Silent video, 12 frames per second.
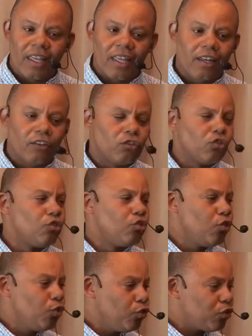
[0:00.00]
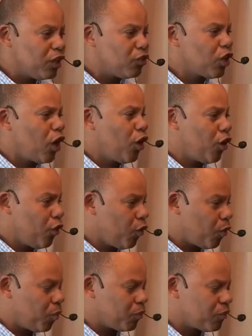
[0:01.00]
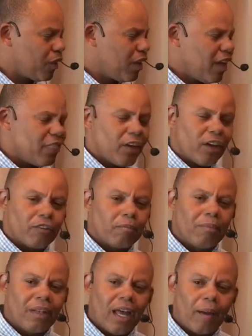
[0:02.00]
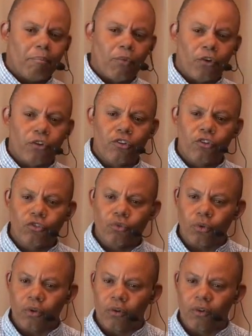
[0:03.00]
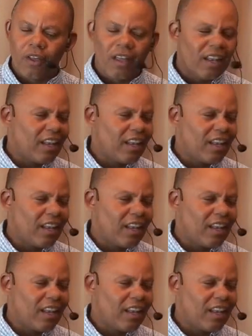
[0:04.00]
It is using terms that is a lot more neutral,